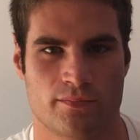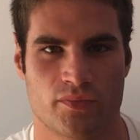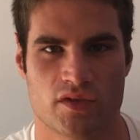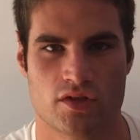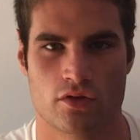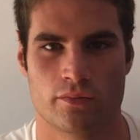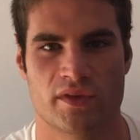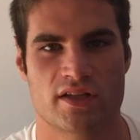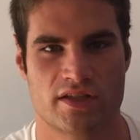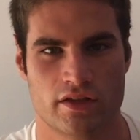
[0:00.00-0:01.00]
So
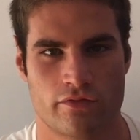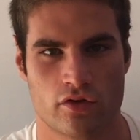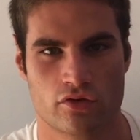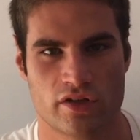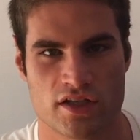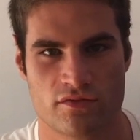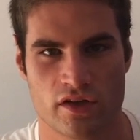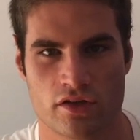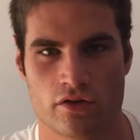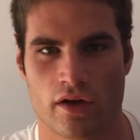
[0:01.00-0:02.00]
that's it for today's
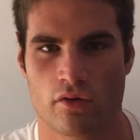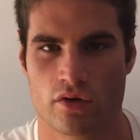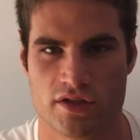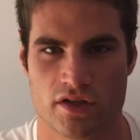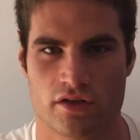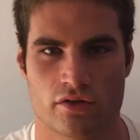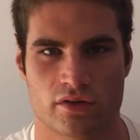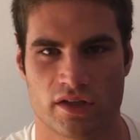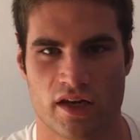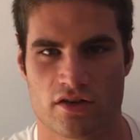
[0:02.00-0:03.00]
video. I will see you in
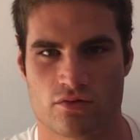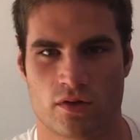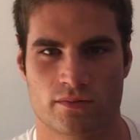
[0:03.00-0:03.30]
the next one.